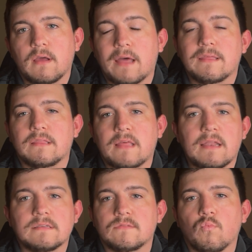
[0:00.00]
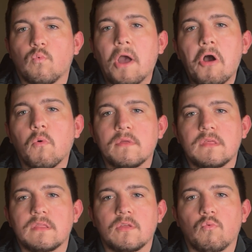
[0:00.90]
I think that is well
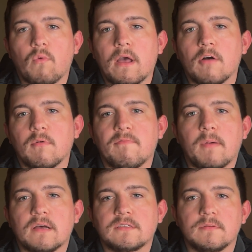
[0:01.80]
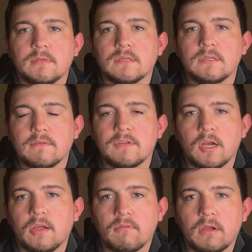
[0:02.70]
within the realm of possibility of
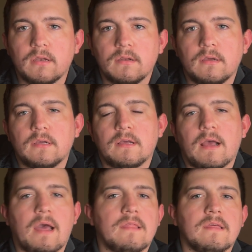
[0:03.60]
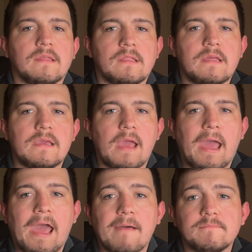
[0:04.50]
Derrion Reid. I think that he
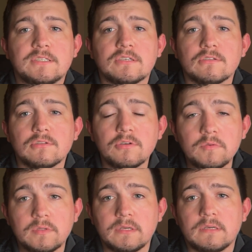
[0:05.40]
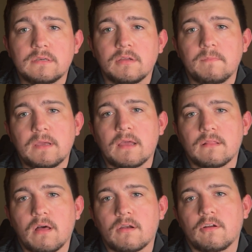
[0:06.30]
absolutely could be a
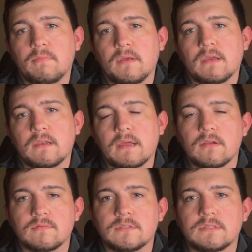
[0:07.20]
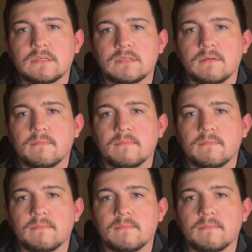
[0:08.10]
lottery pick in Nate Oates' system.